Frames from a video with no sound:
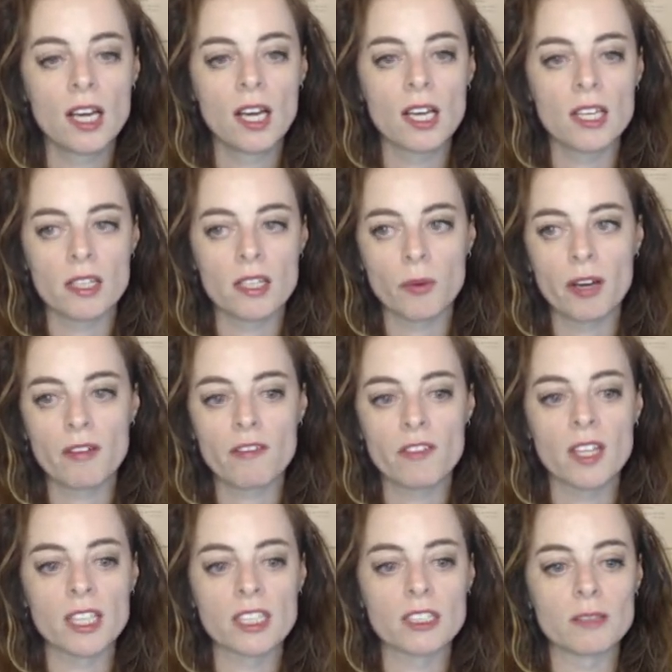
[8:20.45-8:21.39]
and I wait
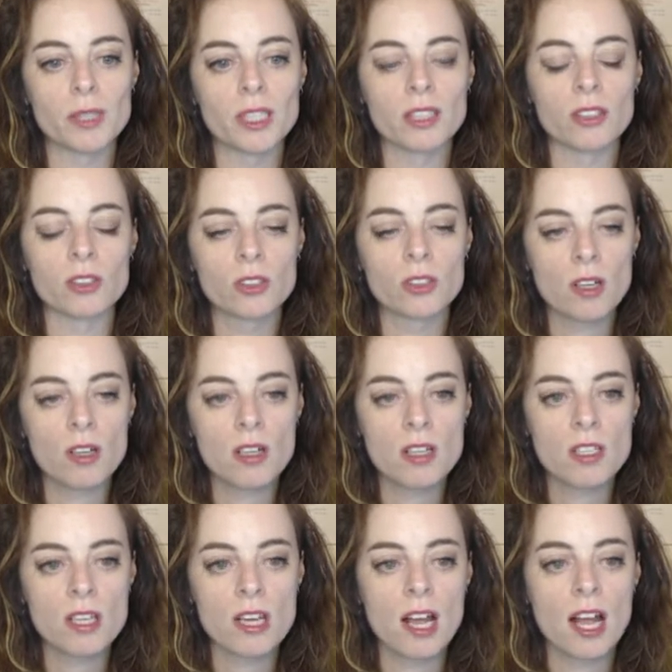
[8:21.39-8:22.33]
for that to be
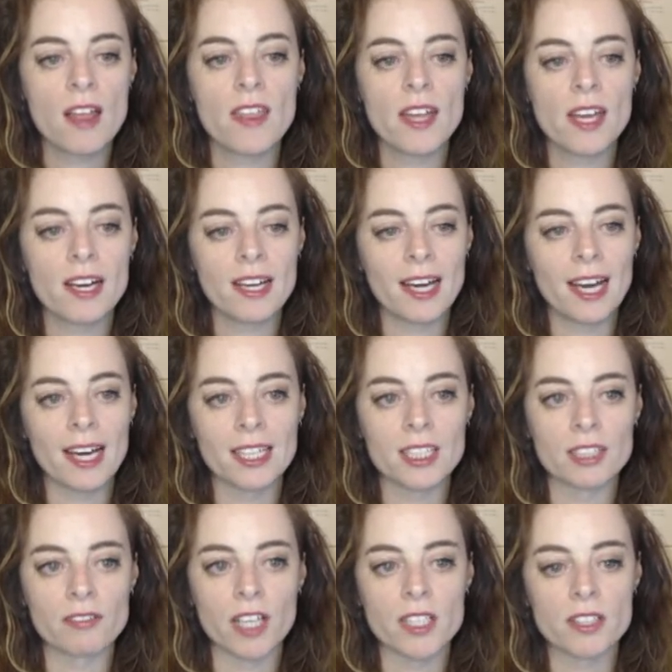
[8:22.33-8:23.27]
installed, and then I
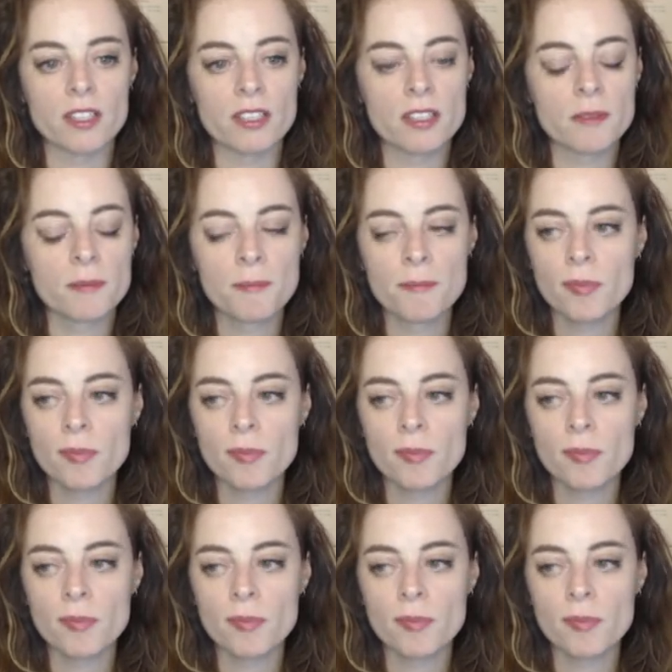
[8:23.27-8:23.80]
activate it.